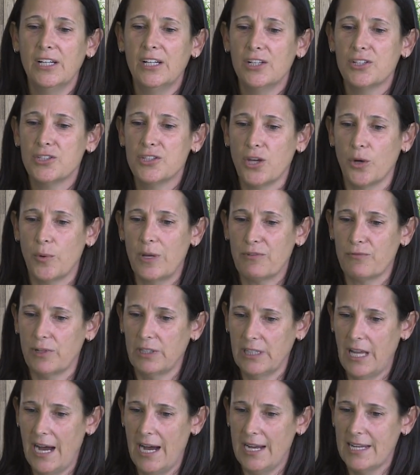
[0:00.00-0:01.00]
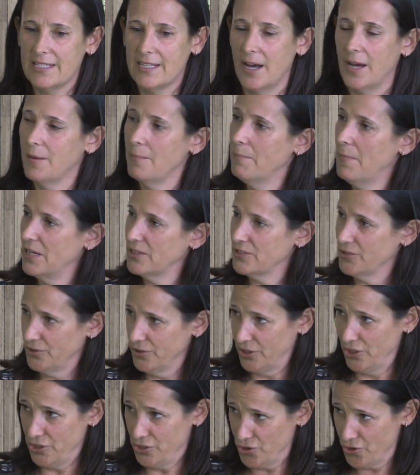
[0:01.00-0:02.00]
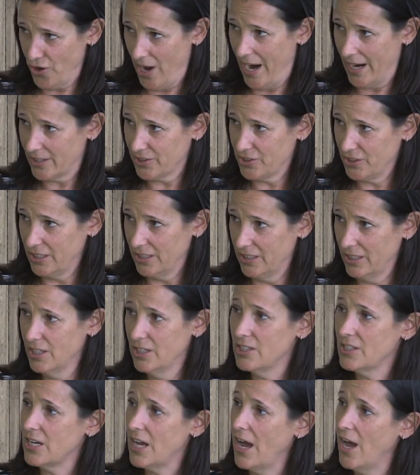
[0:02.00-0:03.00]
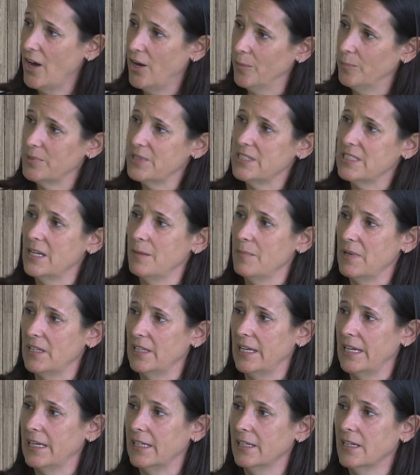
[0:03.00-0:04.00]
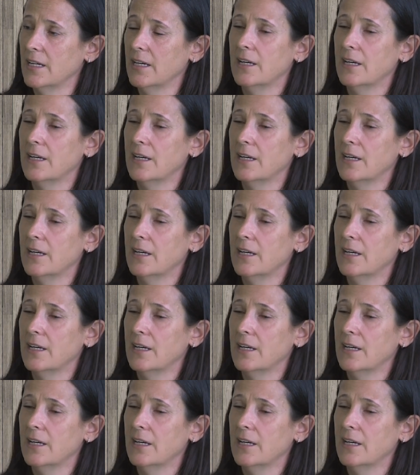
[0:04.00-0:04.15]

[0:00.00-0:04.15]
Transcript: So it relies on muscle contraction to help stimulate.